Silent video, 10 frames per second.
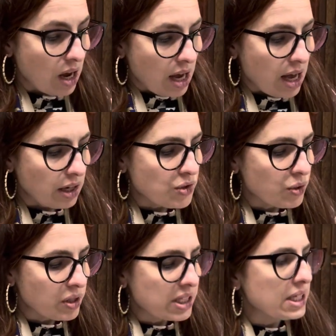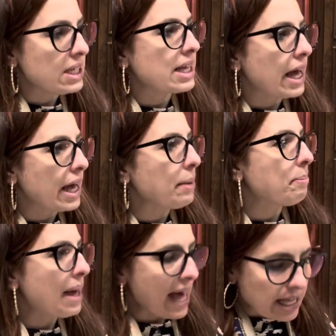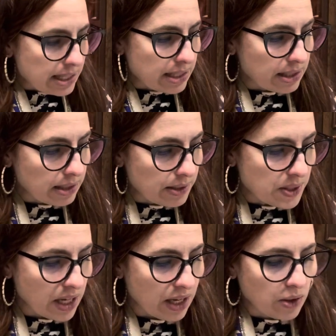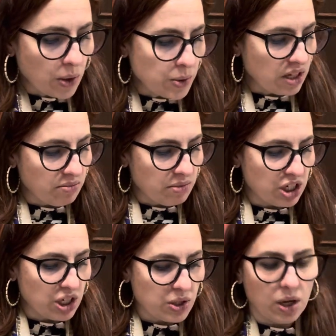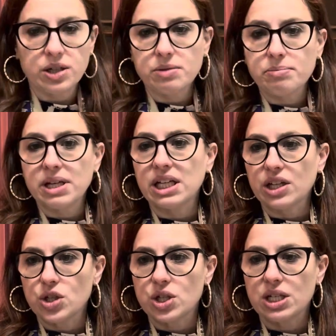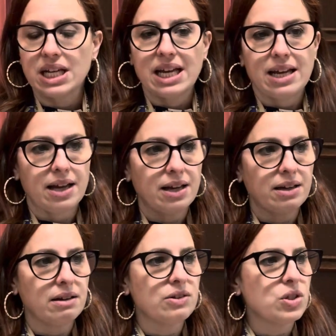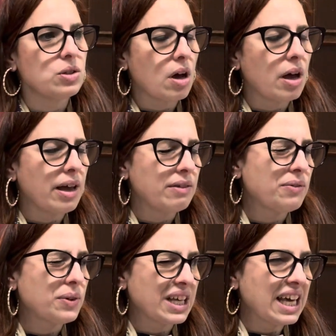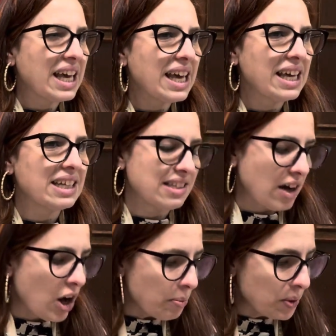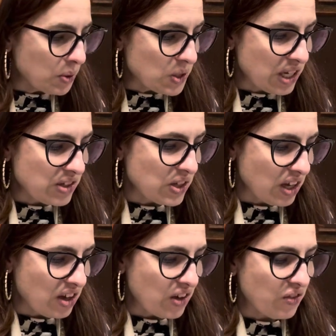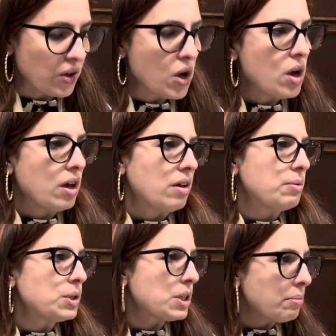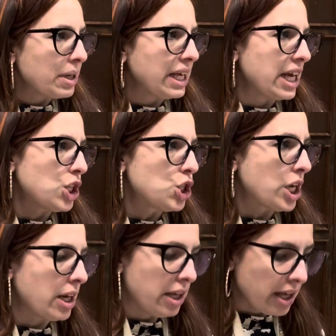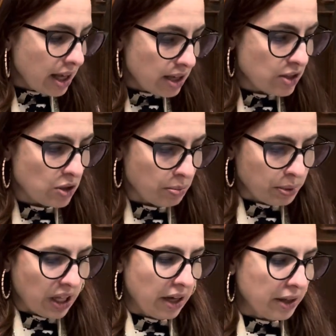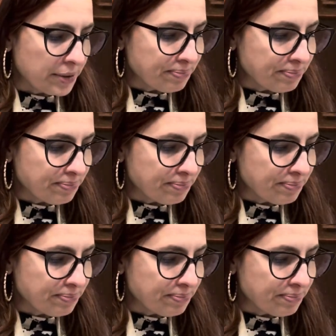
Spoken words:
And as you can see, time passes and those images are diminished. And for the king, it's almost as if somebody has shed his blood.